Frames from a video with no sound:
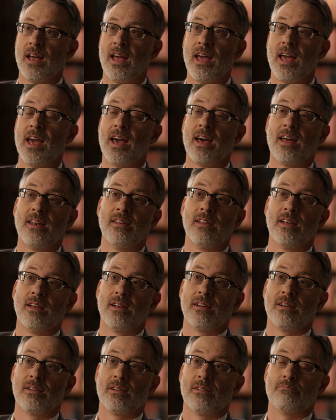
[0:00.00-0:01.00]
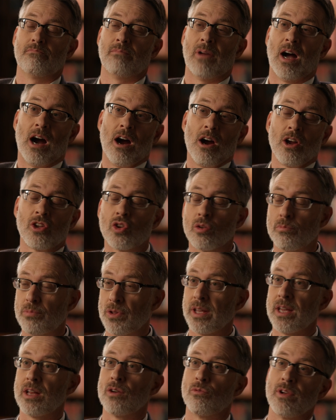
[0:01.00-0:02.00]
And
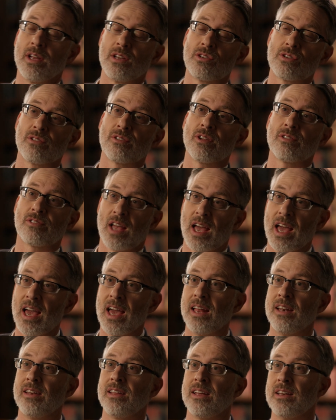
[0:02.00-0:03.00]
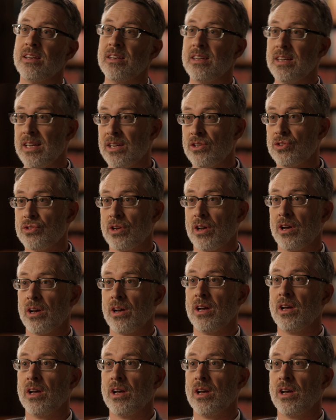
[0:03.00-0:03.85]
arguably, it reaches its end in Nietzsche,